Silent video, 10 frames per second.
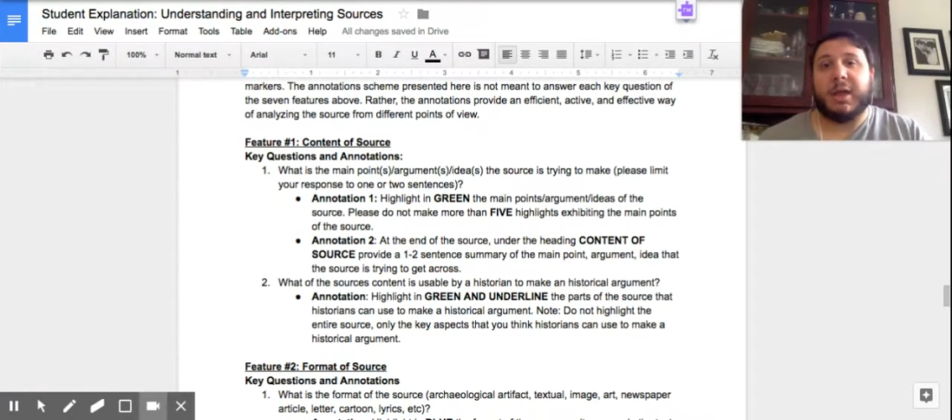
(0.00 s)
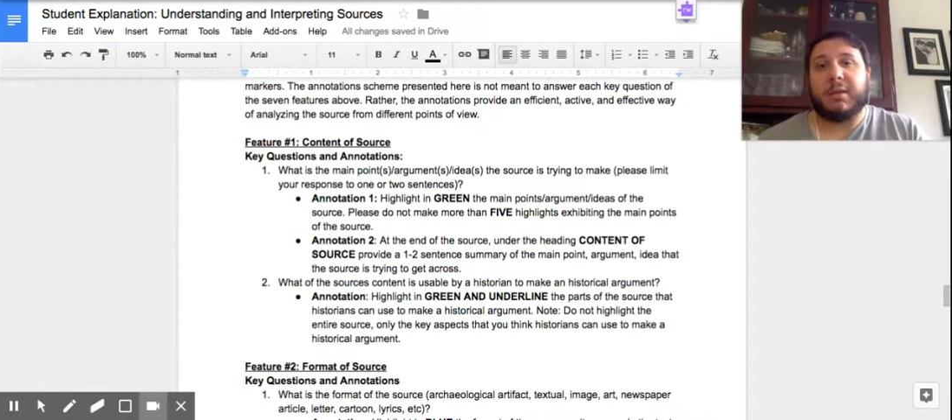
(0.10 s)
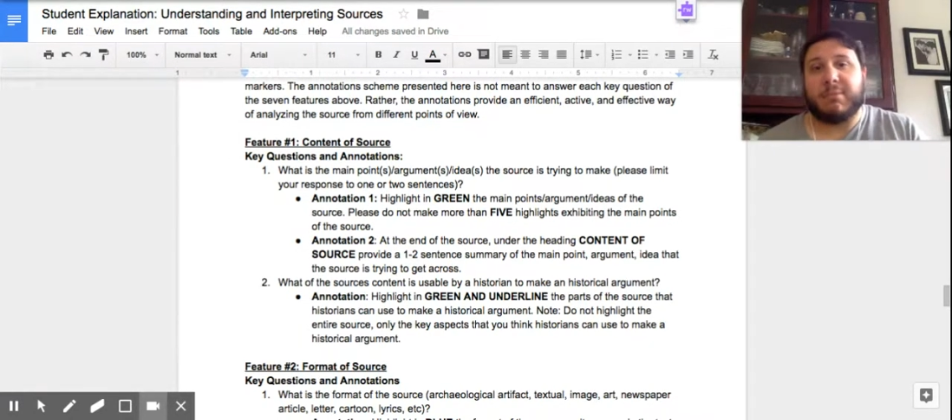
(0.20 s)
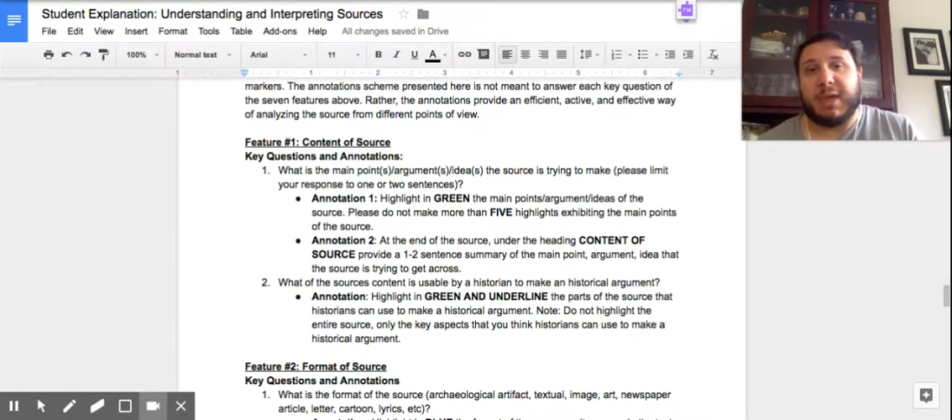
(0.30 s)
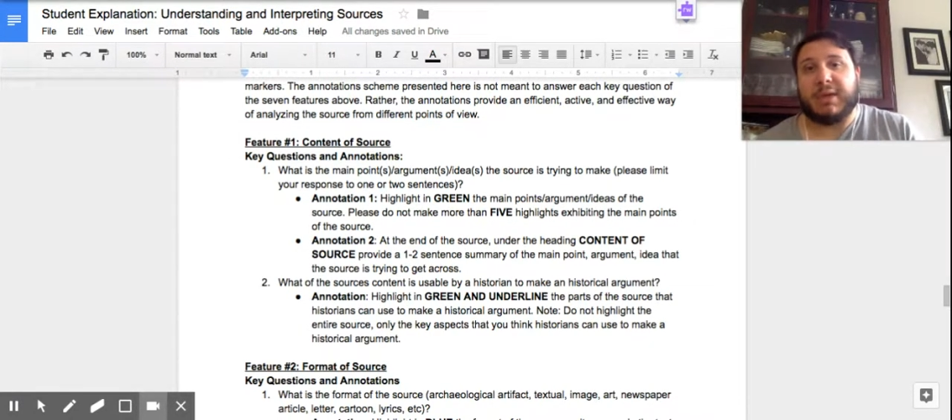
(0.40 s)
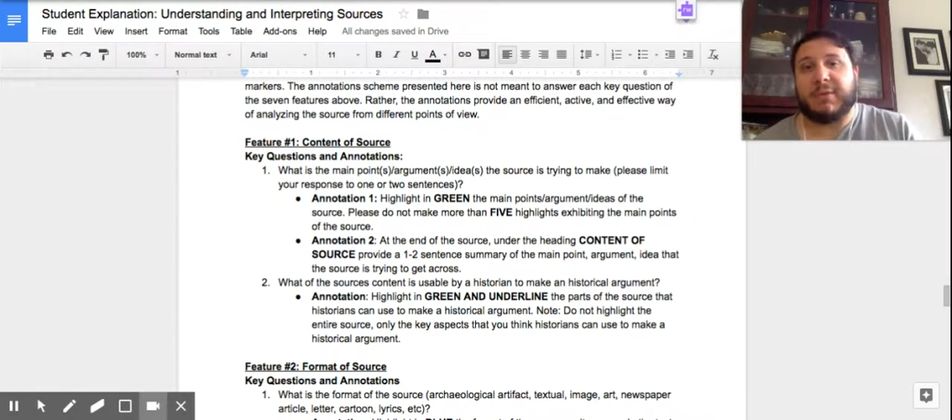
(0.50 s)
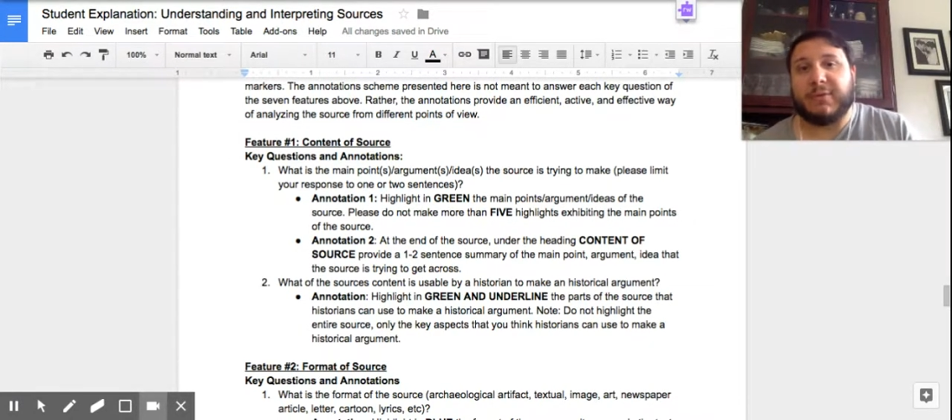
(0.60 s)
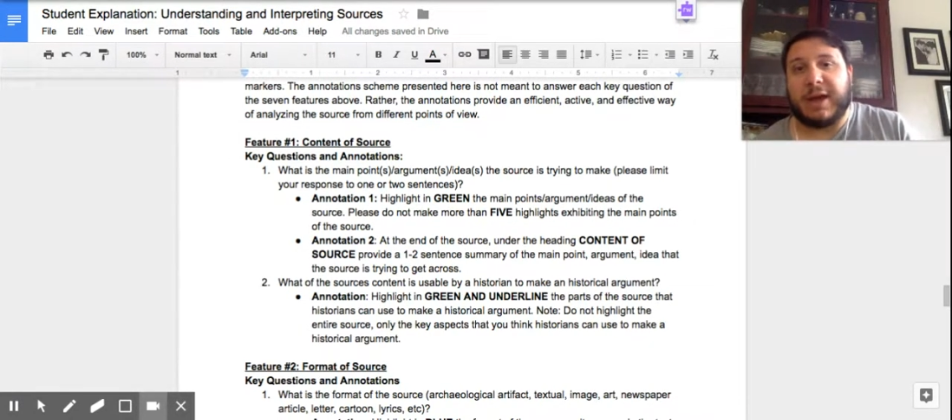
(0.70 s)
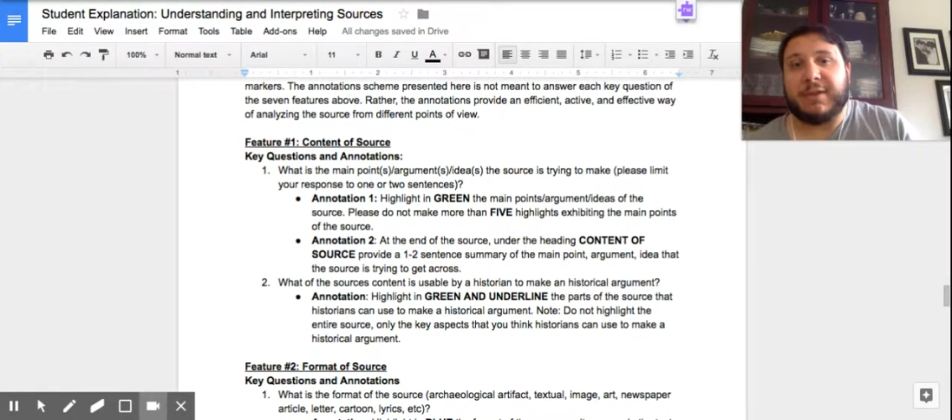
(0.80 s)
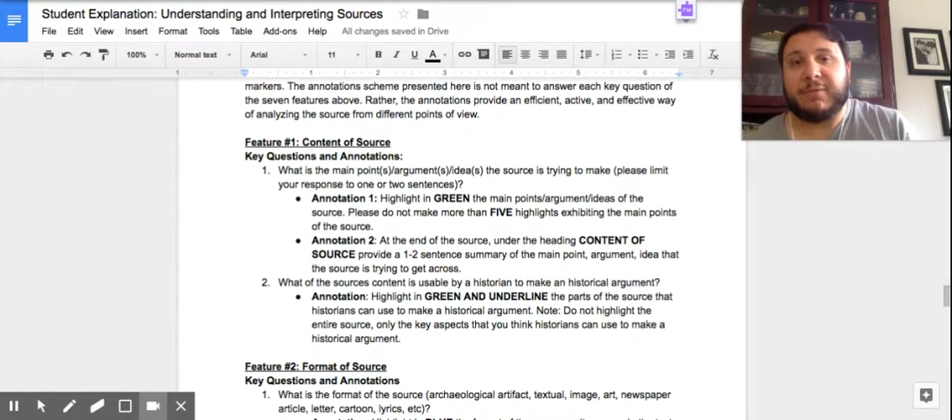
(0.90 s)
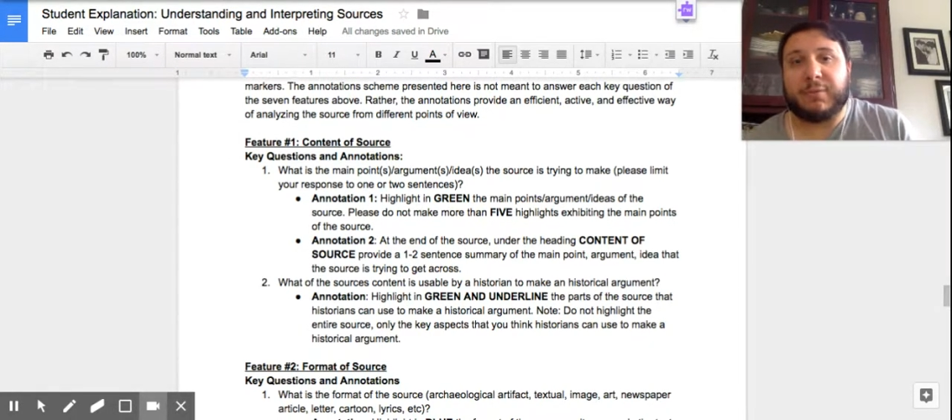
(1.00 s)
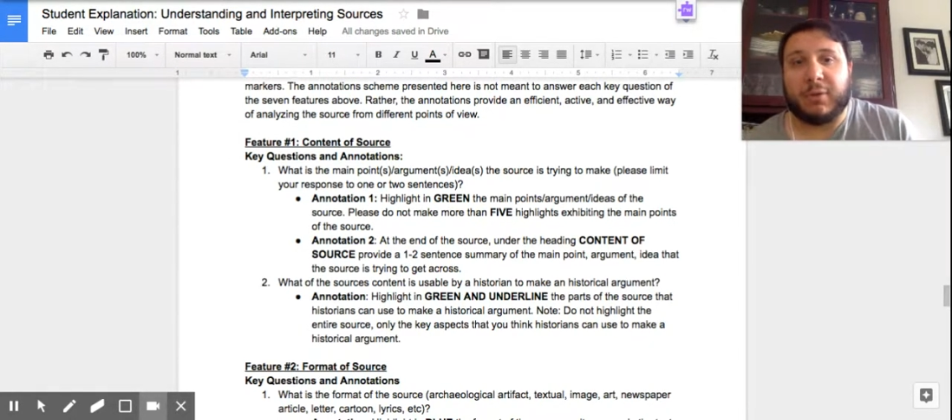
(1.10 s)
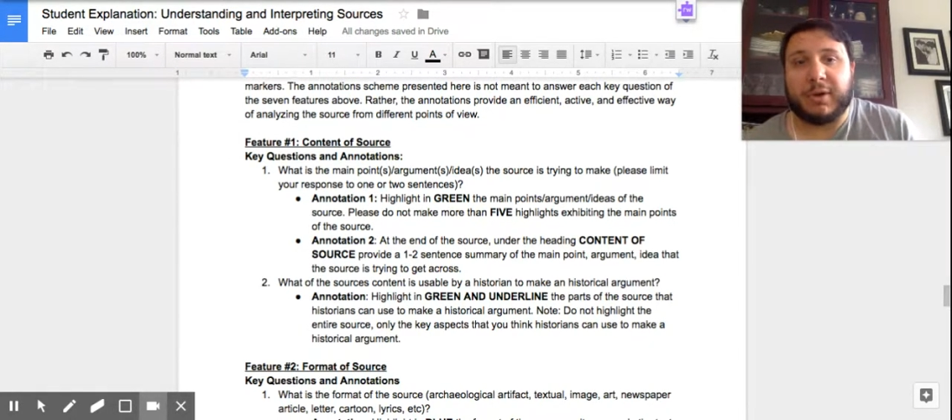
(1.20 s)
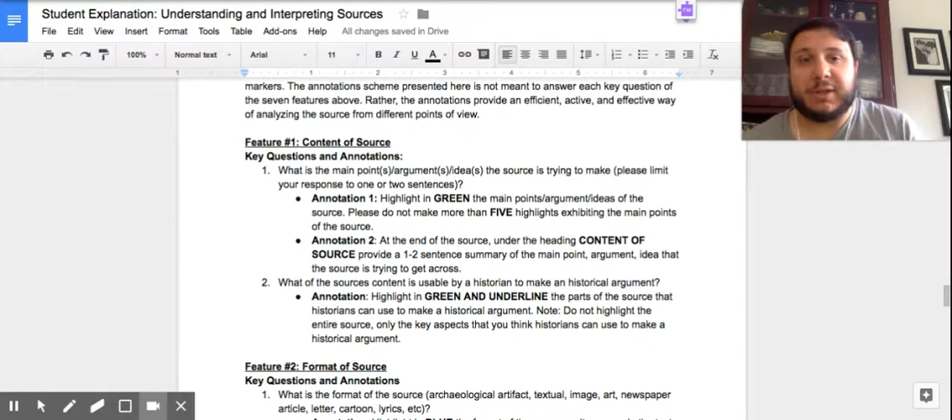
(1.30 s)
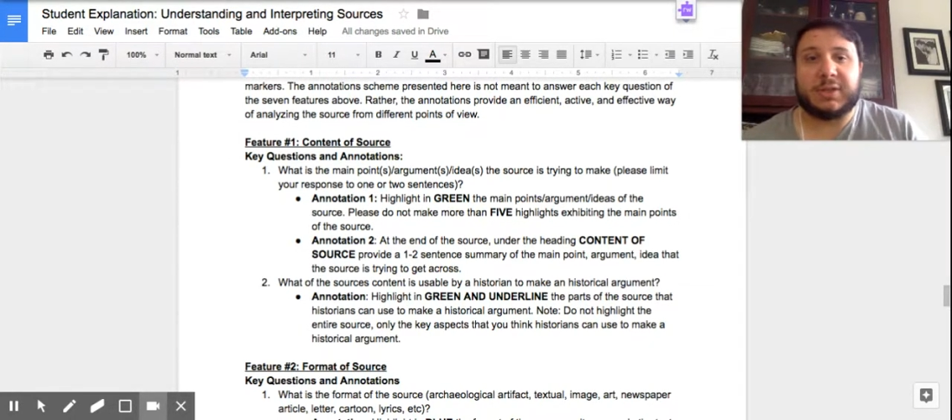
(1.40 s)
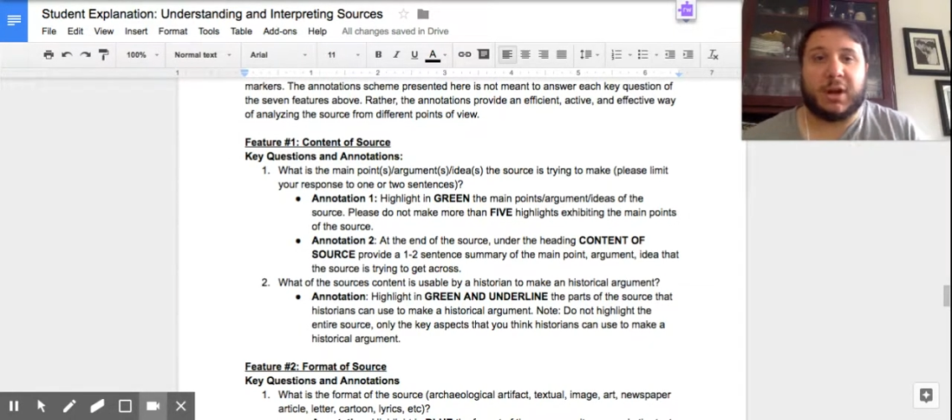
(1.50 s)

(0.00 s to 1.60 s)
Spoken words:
the main 5 points,